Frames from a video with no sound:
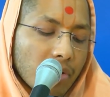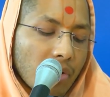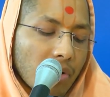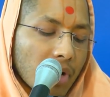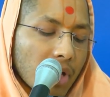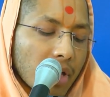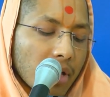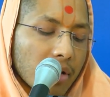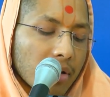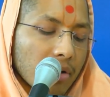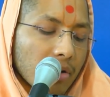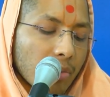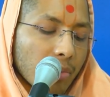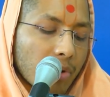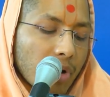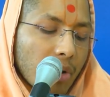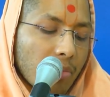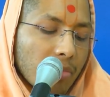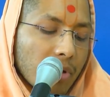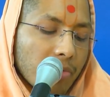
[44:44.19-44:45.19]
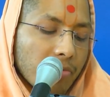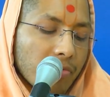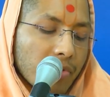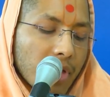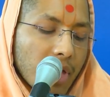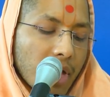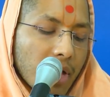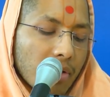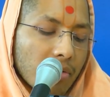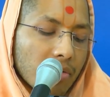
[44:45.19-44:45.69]
Okay, no problem. We
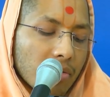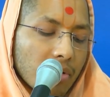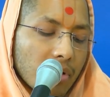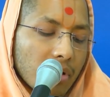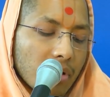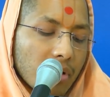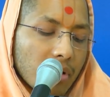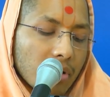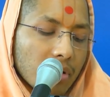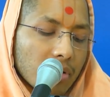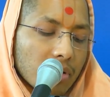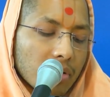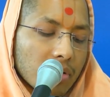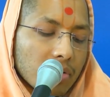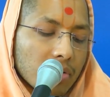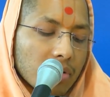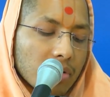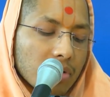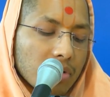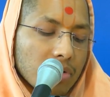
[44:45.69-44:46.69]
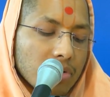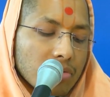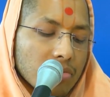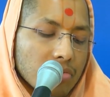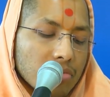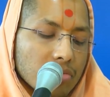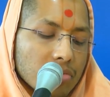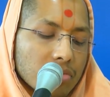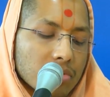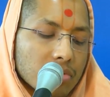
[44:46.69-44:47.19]
have a
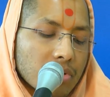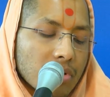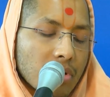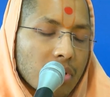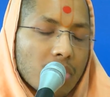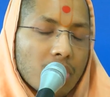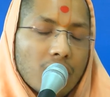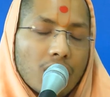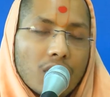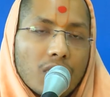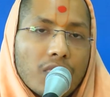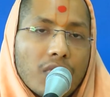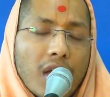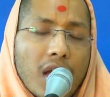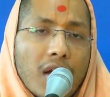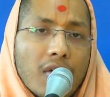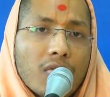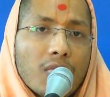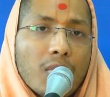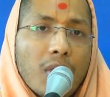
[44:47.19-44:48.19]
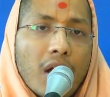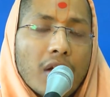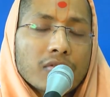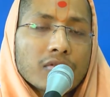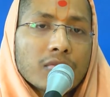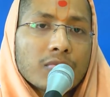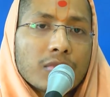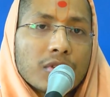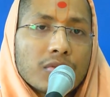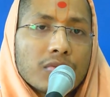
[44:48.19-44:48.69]
huge or we have a
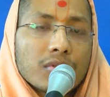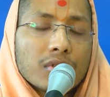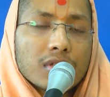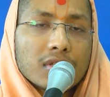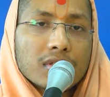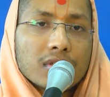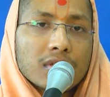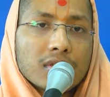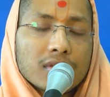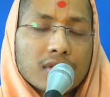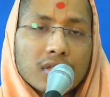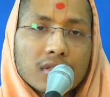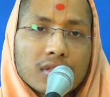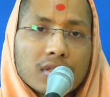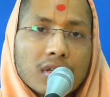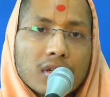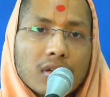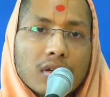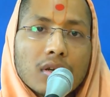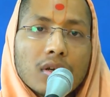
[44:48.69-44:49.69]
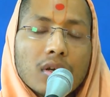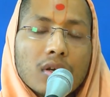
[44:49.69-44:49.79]
mass of devotees in the satsang.